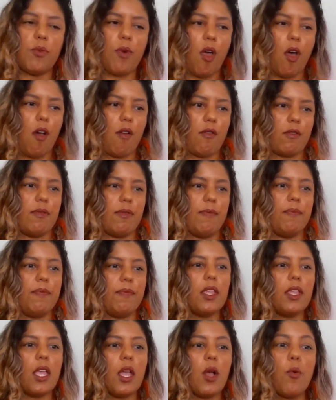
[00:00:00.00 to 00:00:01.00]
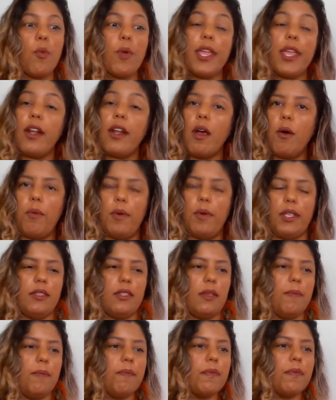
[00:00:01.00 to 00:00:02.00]
wrong. We know
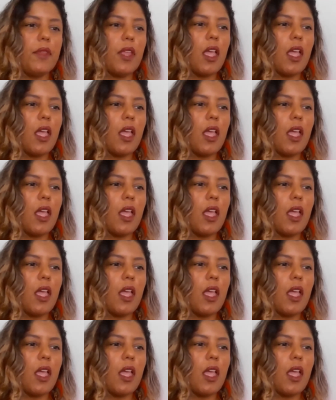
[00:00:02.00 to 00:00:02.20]
it.